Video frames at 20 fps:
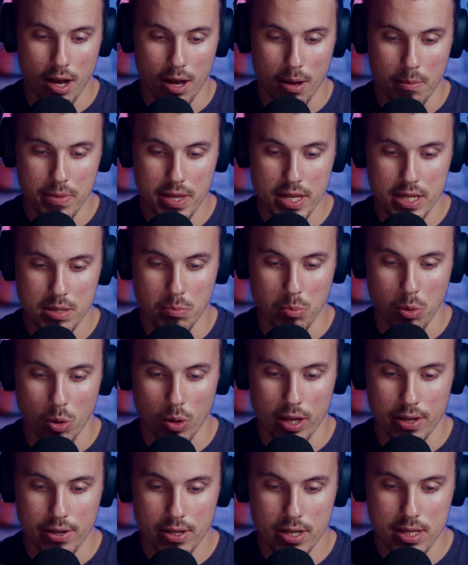this
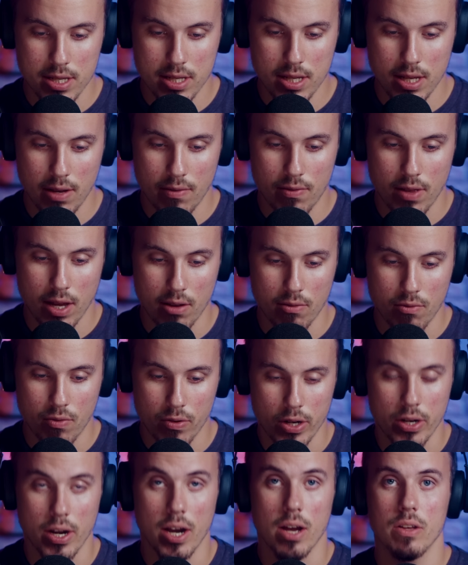bullet to see if they can
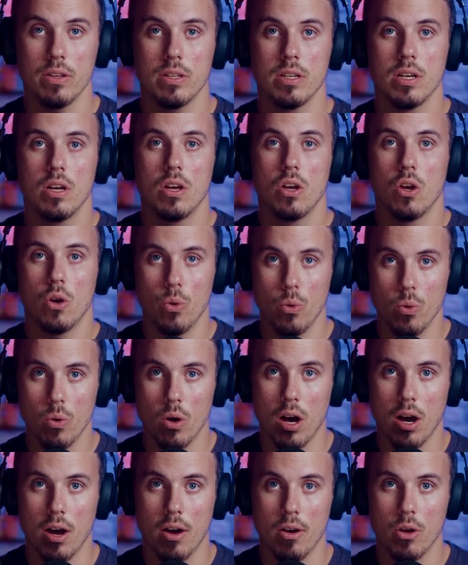figure out who
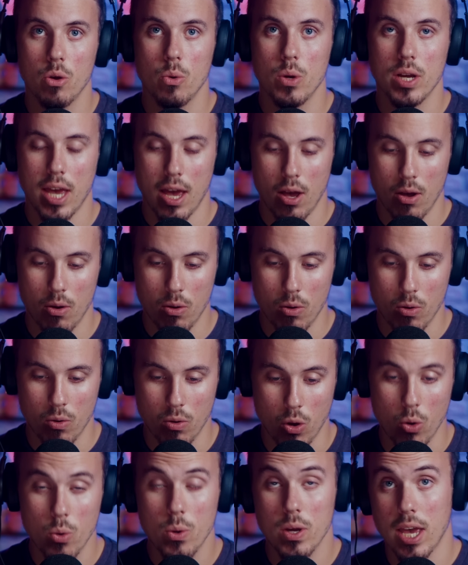
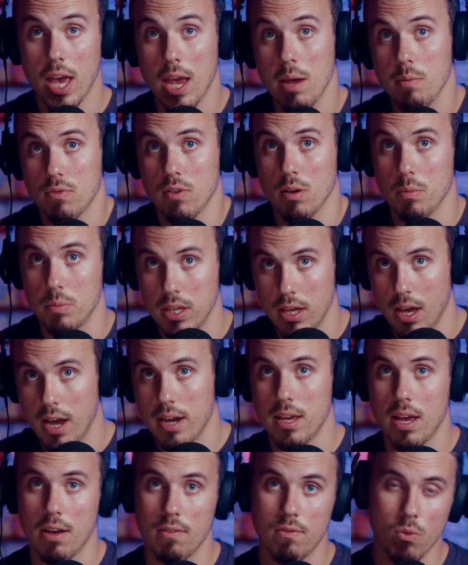it came from, the
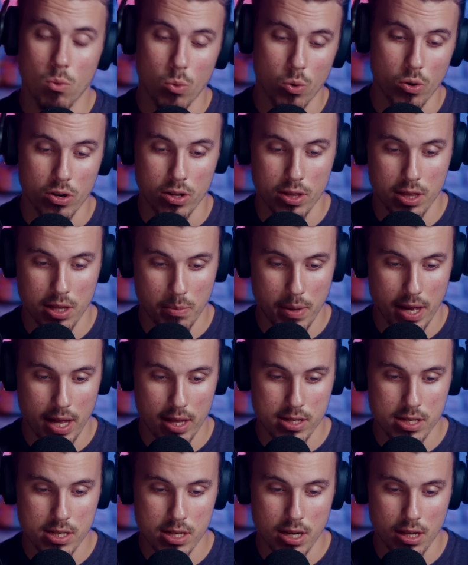IDF or the
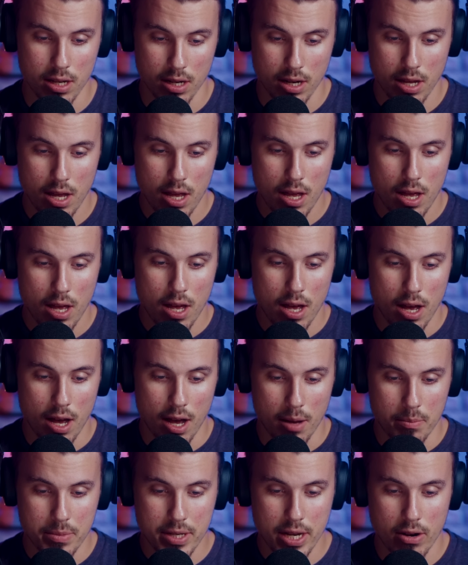Palestinian
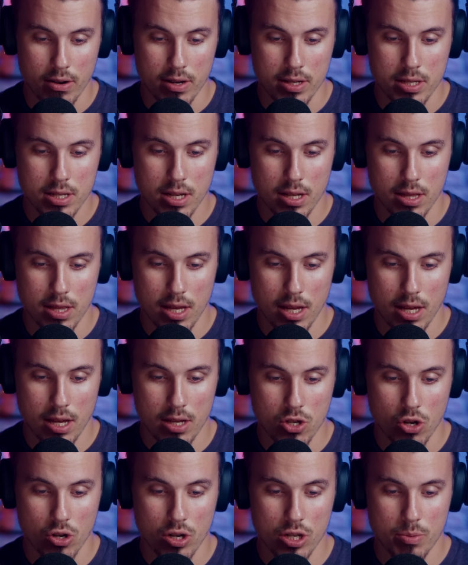terrorists. The
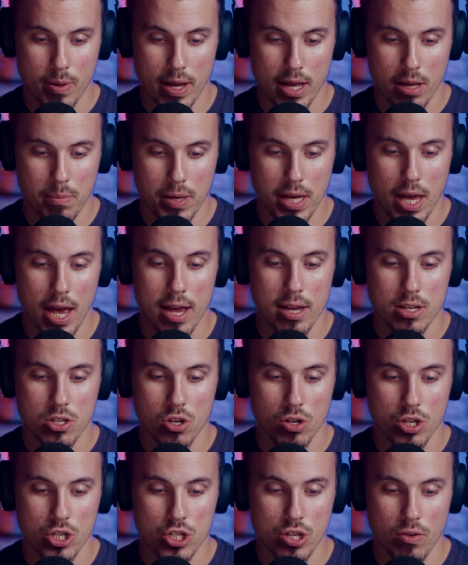PA
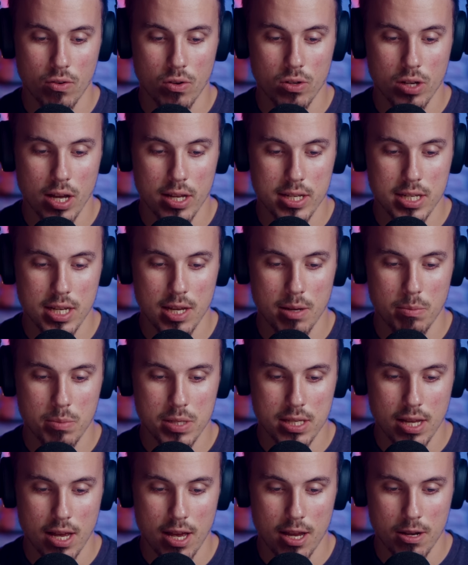Attorney General Khatib
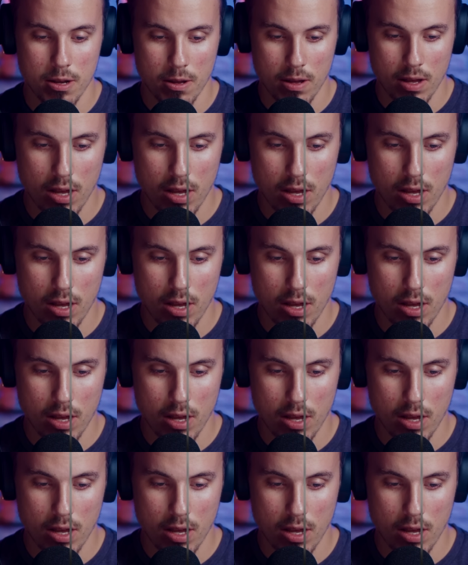said,